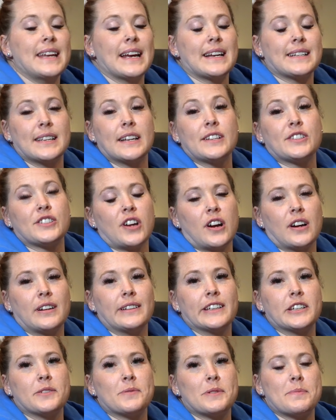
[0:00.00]
Next, let's talk a
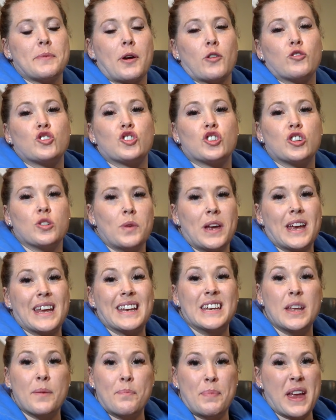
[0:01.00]
little bit about
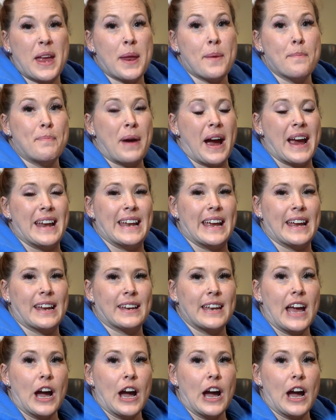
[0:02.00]
chewing, nipping, and biting.